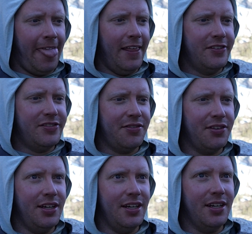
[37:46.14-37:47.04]
It's
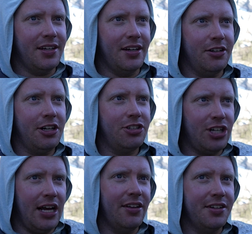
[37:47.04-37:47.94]
definitely a
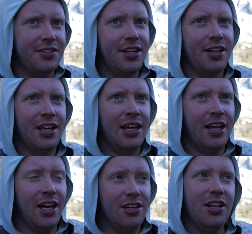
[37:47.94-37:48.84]
challenge.
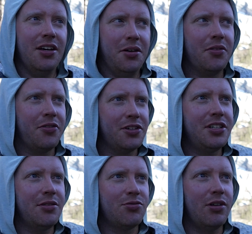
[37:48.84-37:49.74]
The first
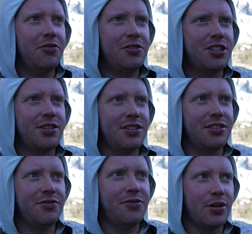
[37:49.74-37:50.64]
day was rough just because
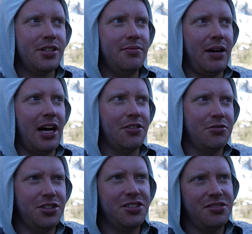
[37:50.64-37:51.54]
it's 14 miles,
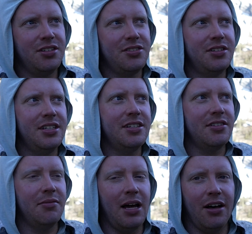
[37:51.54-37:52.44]
which is a
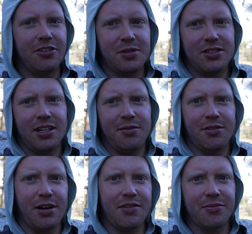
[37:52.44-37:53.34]
decent amount, especially coming
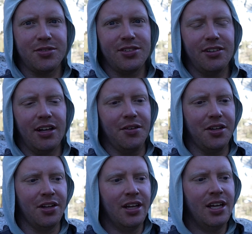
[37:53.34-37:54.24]
right from sea
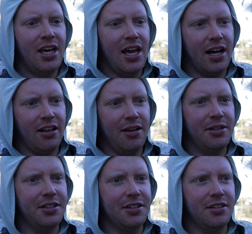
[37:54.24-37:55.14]
level and
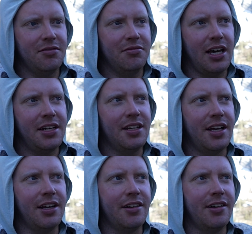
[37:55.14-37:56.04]
climbing to
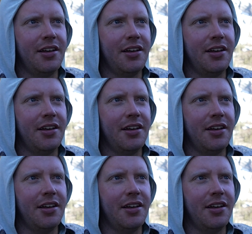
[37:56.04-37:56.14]
9,900.